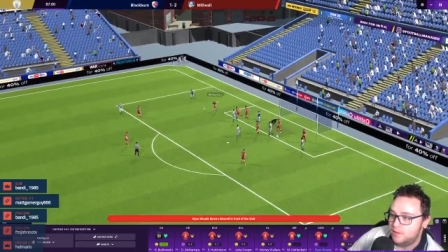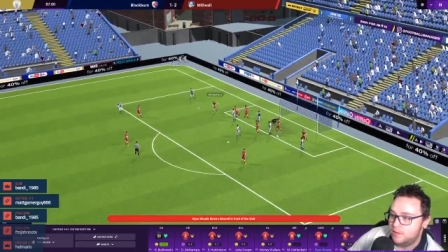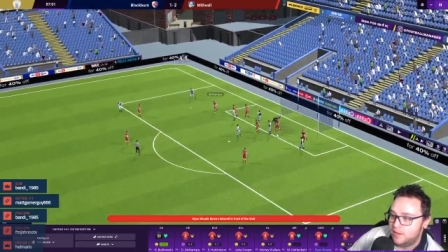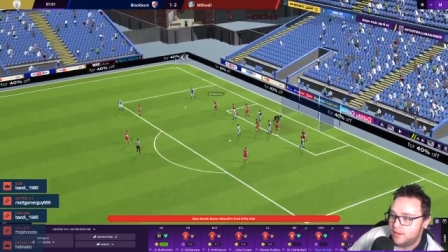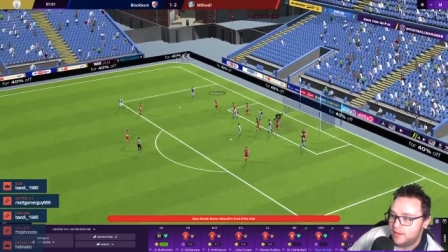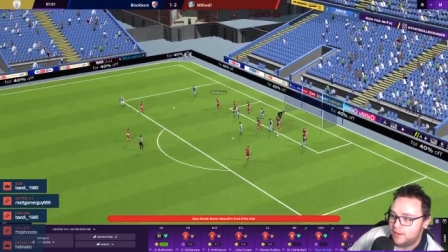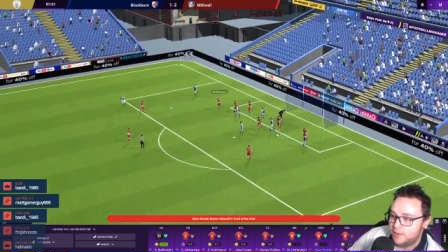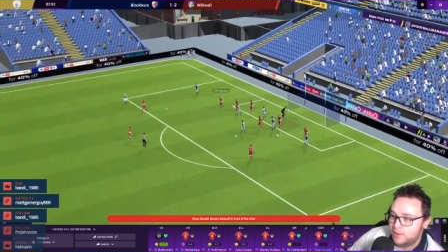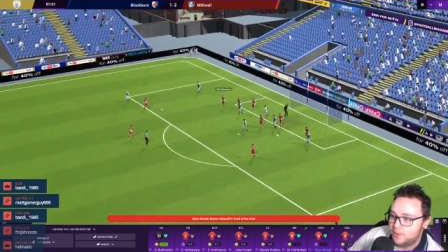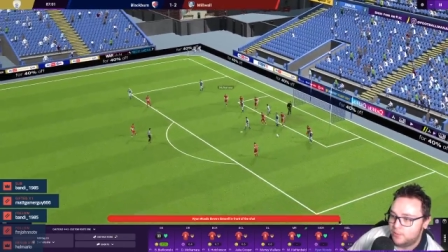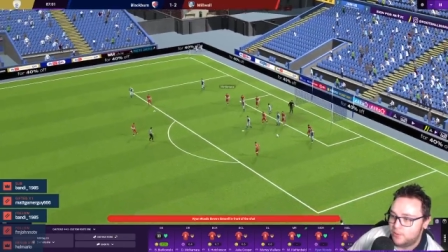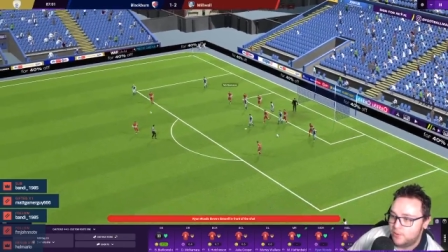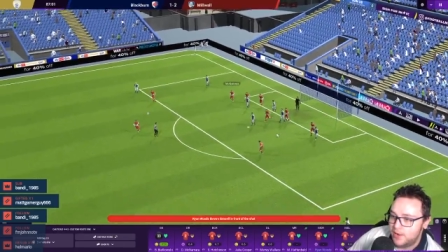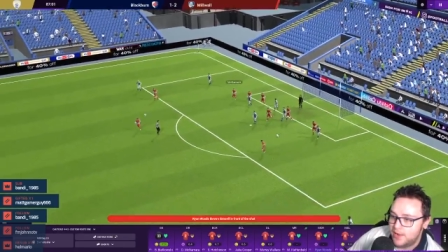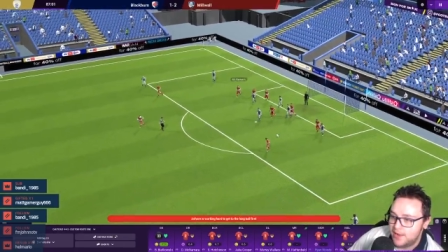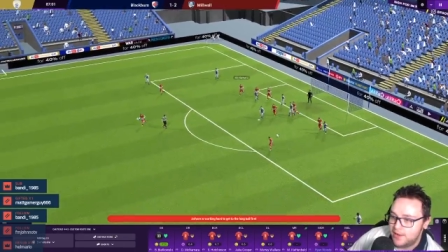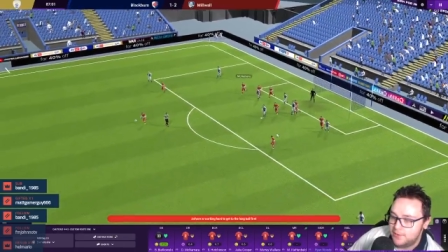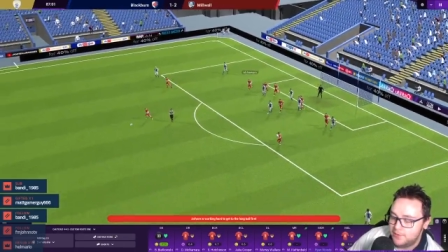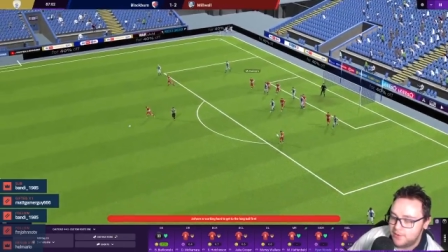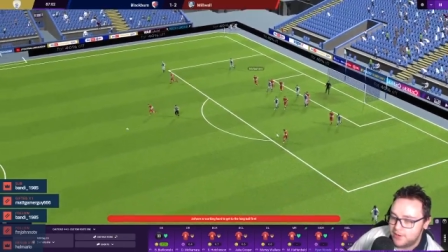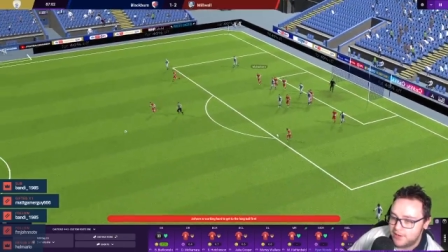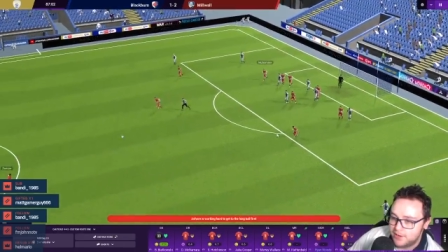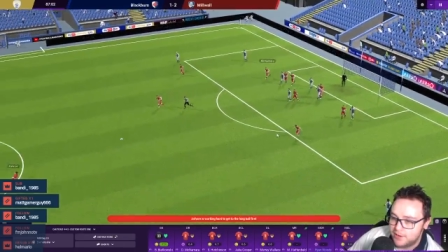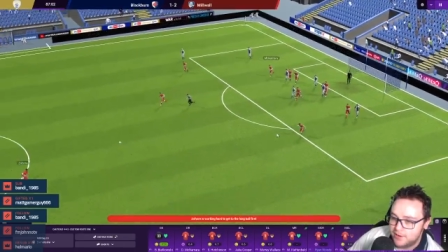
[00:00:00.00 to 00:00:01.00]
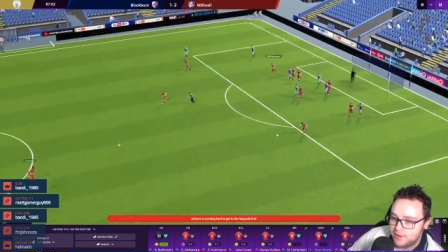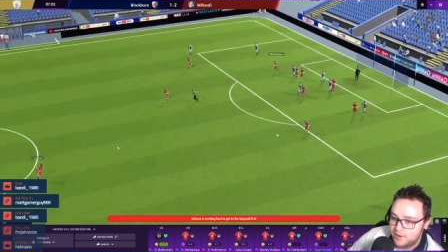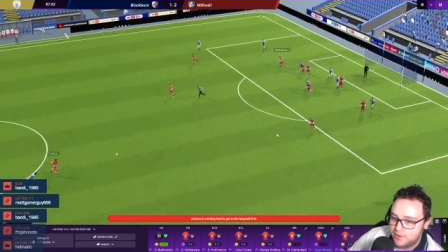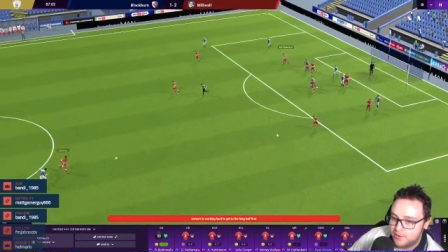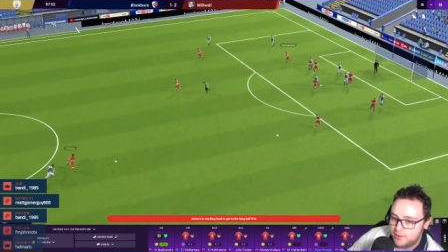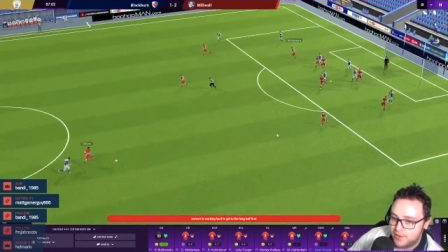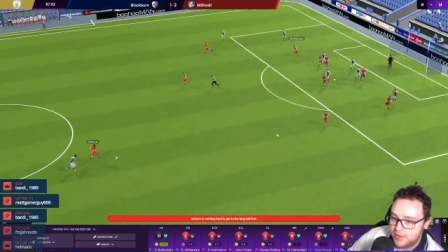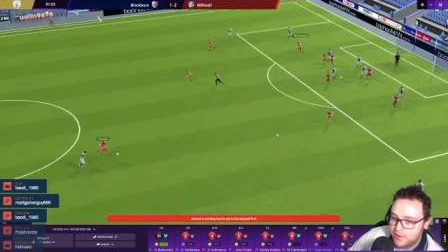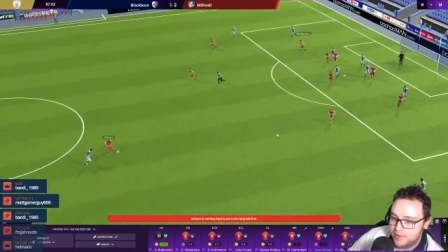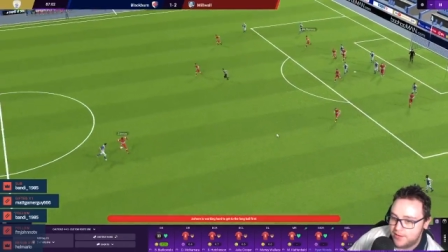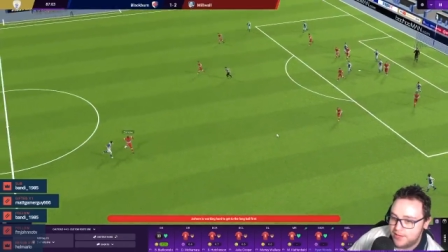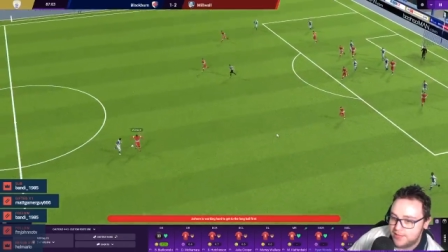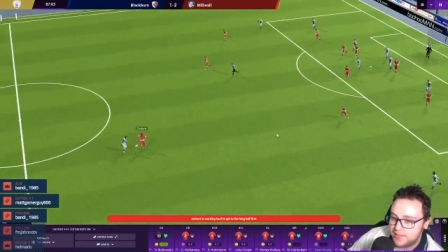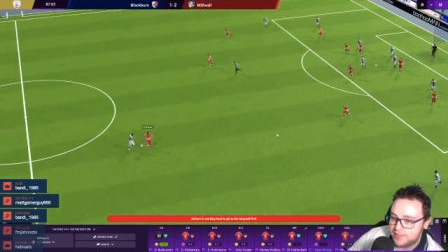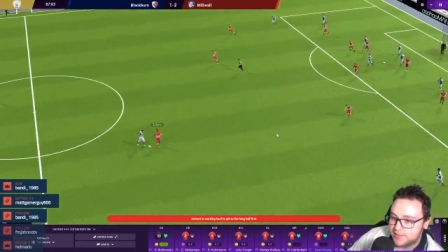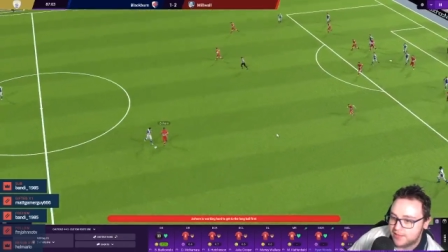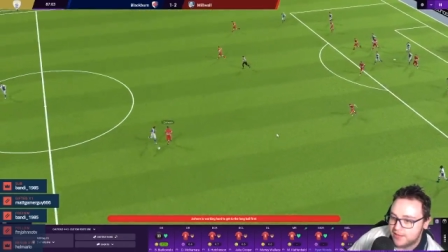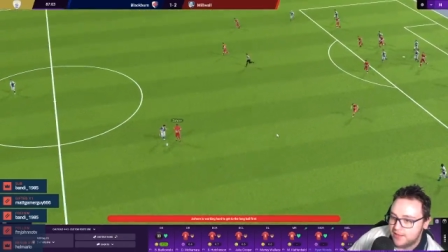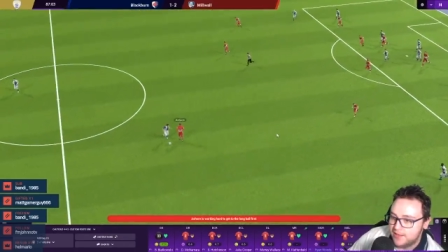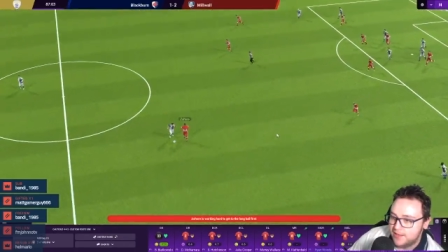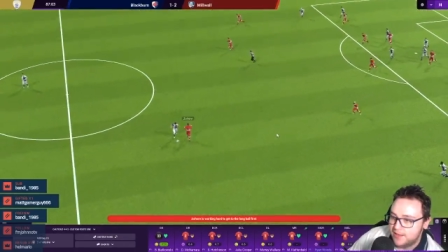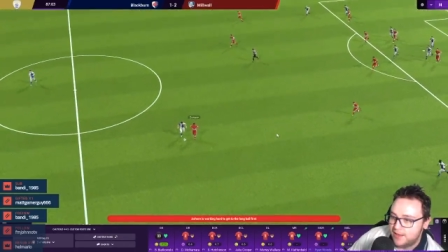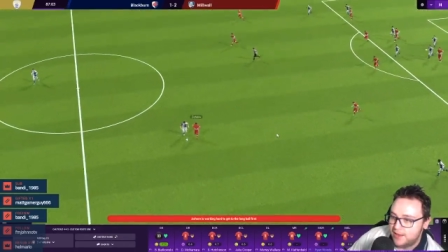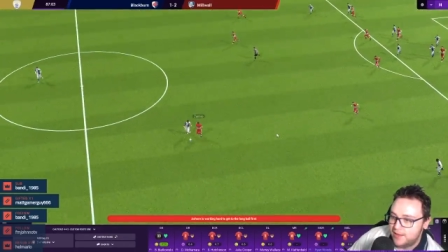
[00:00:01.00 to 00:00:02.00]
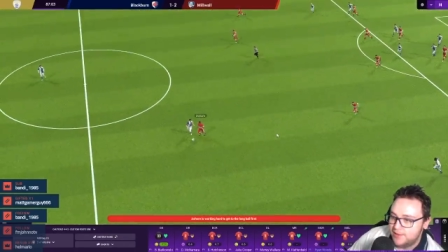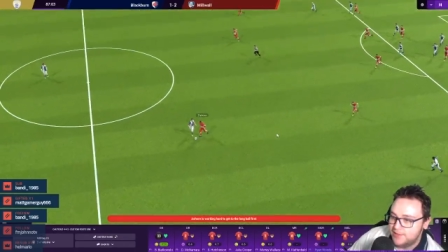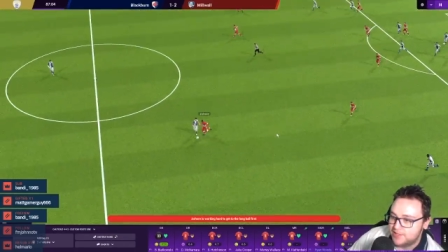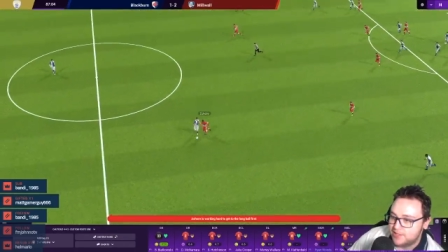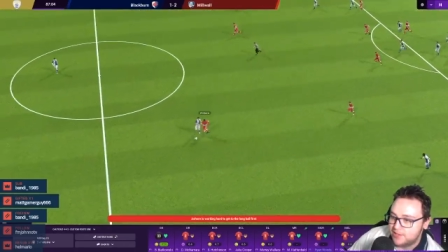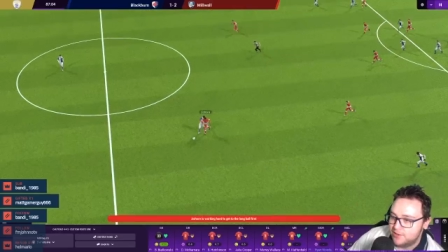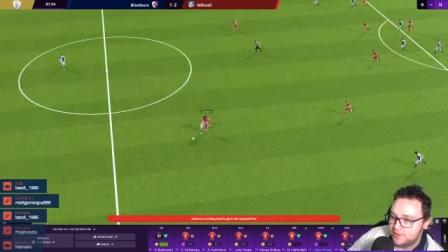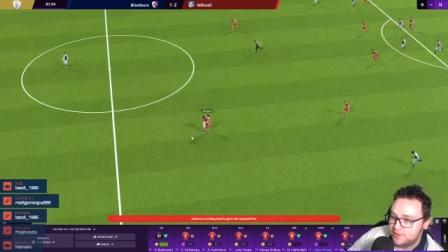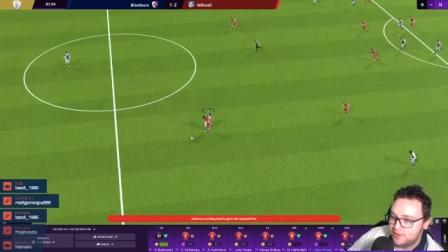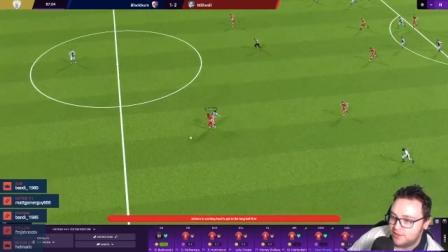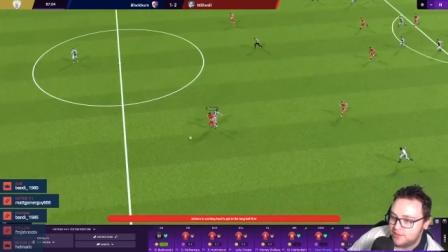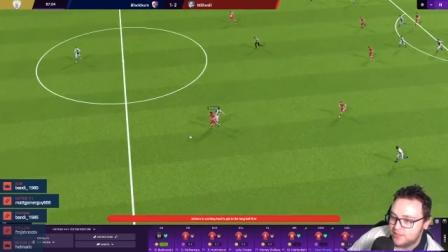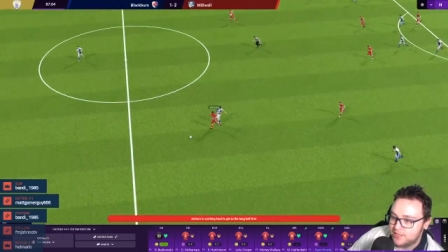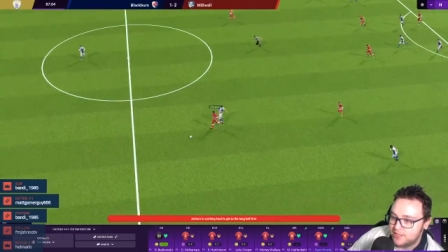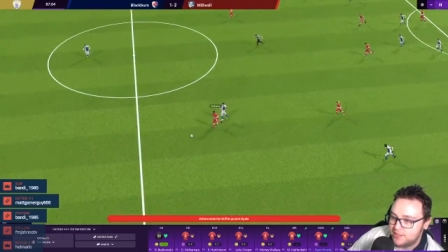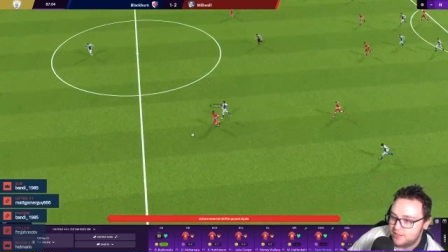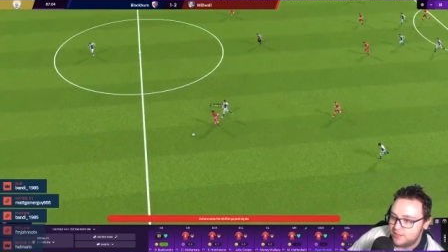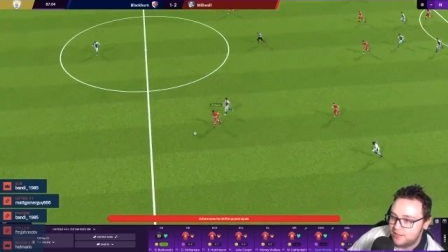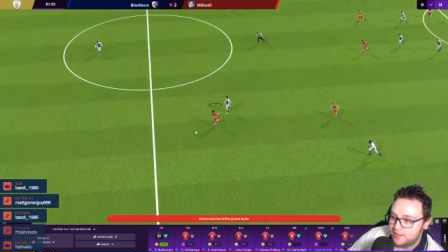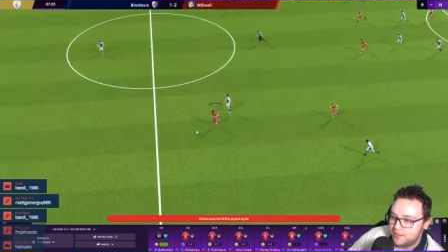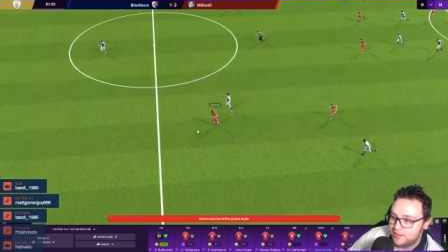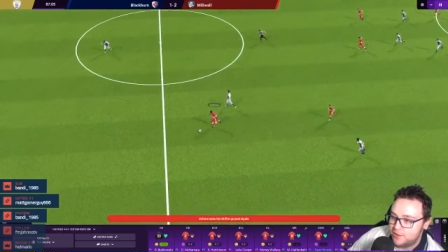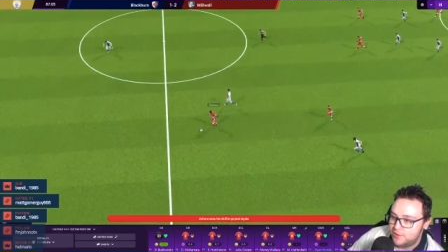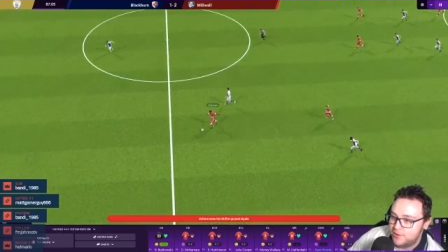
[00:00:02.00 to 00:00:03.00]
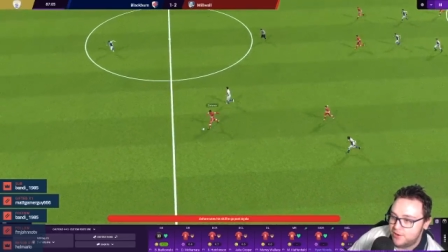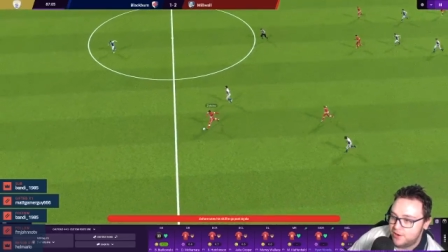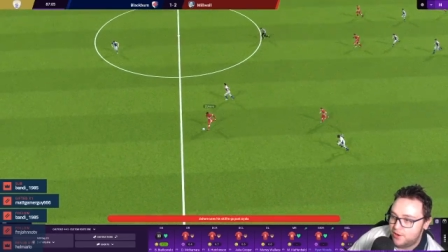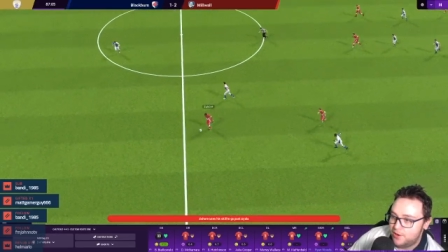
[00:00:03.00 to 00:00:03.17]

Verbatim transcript: And away we go. There it is. And Zohore is all alone.